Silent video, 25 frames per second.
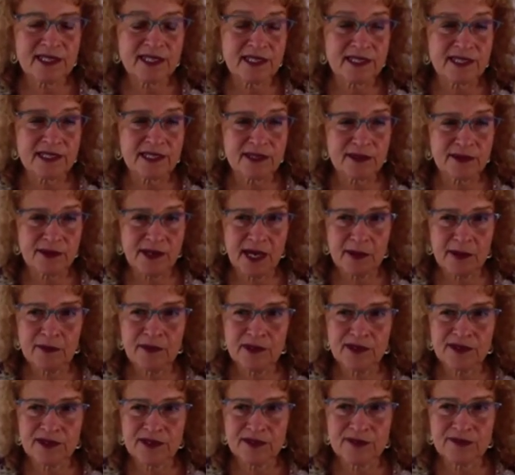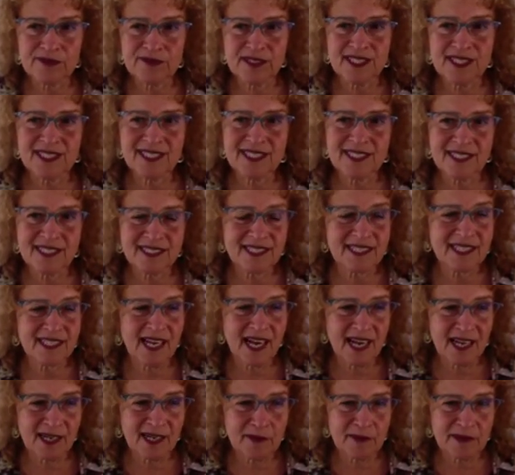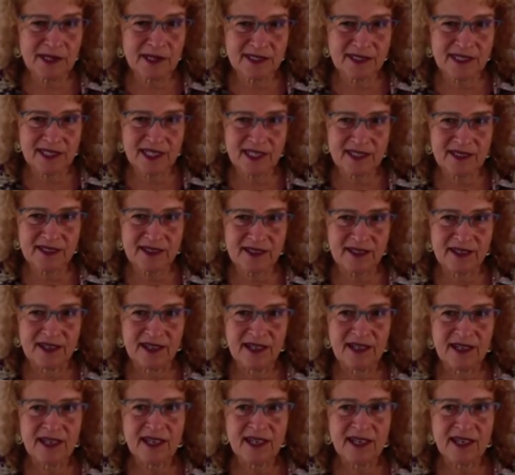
to describe what they're feeling inside about gender,